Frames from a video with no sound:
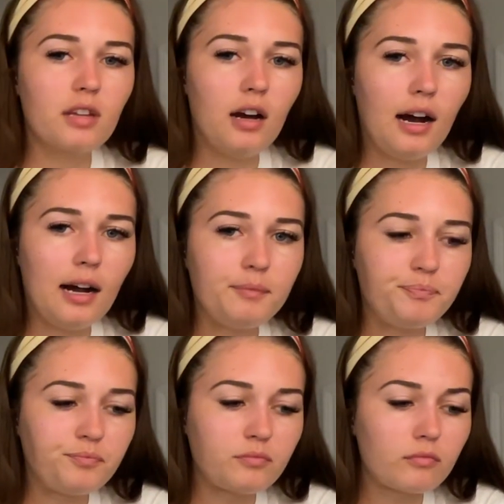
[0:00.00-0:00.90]
Um,
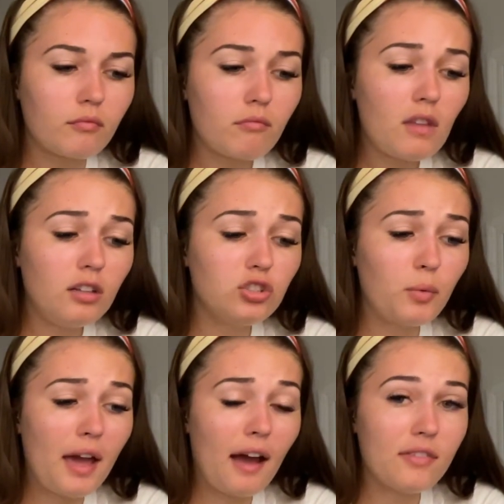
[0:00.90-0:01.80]
so
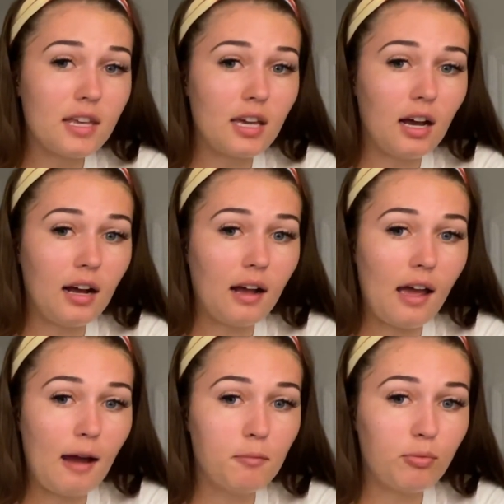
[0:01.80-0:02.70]
we have the uh,
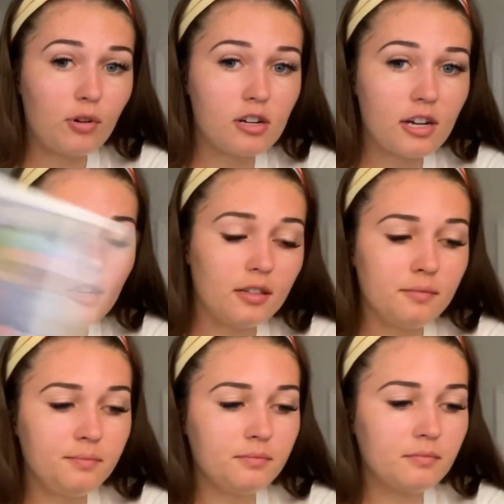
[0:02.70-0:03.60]
Emperor here
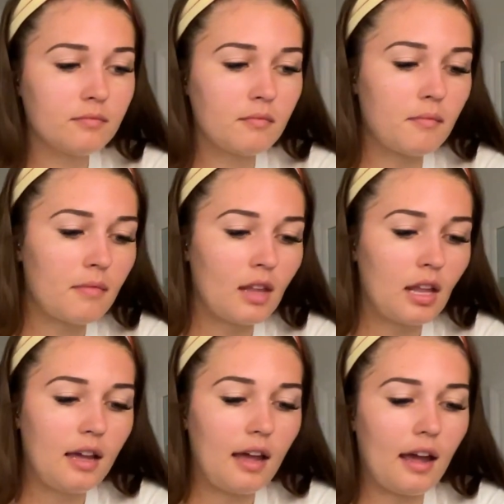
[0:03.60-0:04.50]

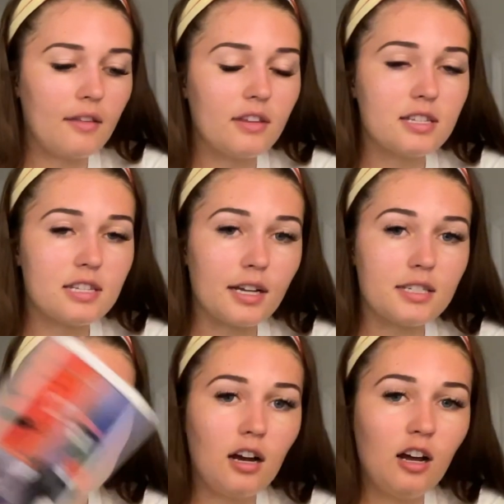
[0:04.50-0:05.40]
and the
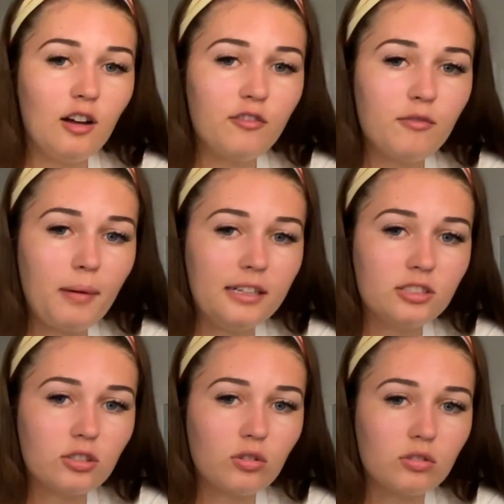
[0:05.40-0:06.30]
Six of
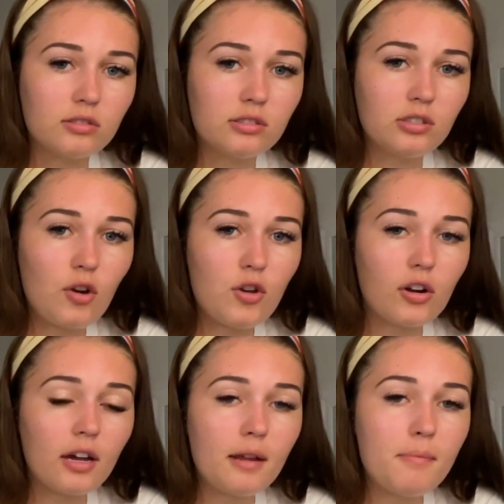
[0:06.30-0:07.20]
Pentacles. So you're
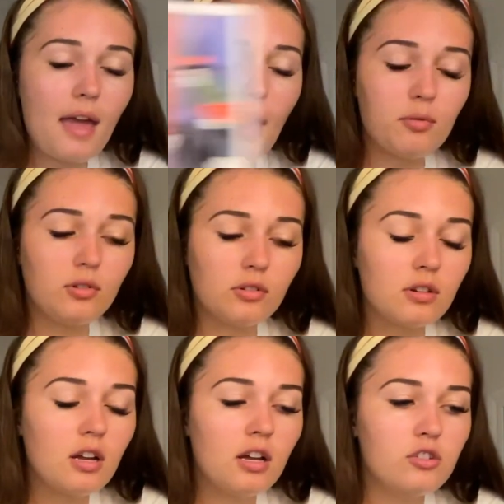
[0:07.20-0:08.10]
going to be able
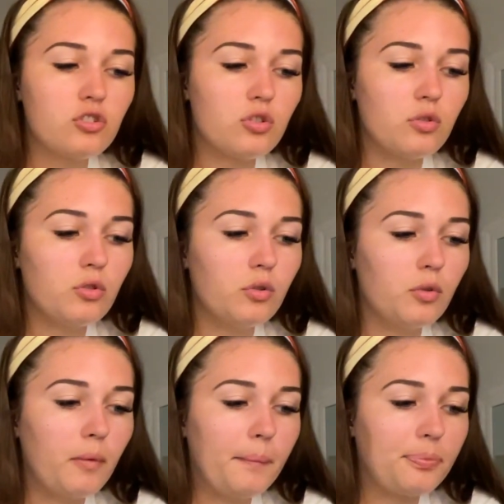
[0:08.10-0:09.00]

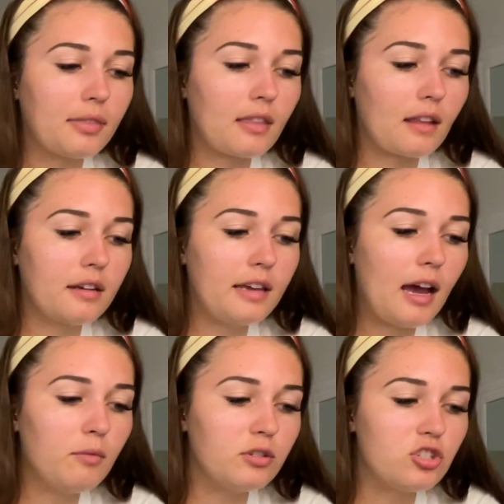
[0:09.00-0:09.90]
to
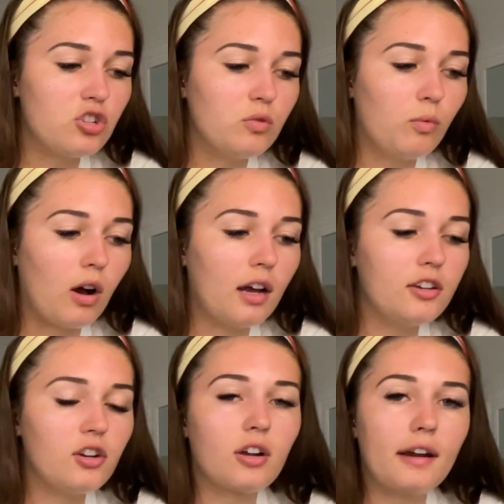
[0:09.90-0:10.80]
get what you want.
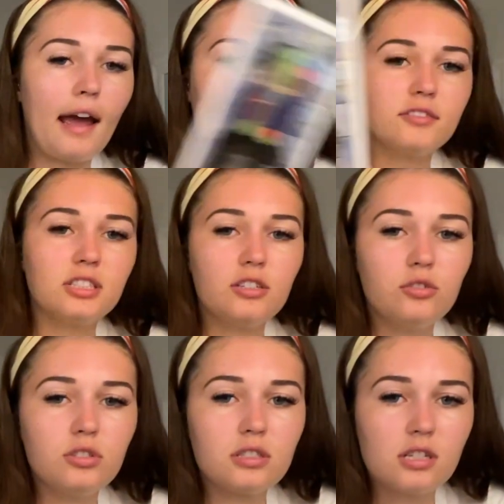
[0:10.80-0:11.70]
You're going to have to
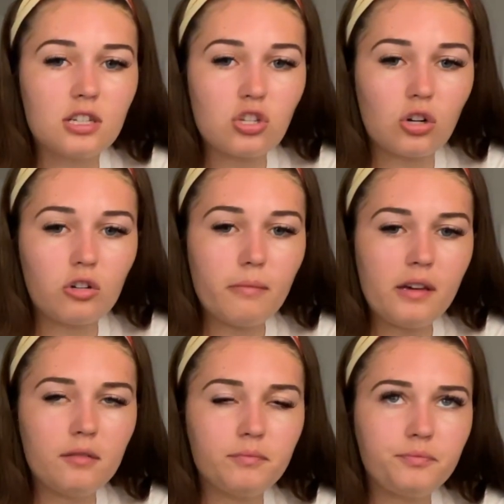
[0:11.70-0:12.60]
use discernment.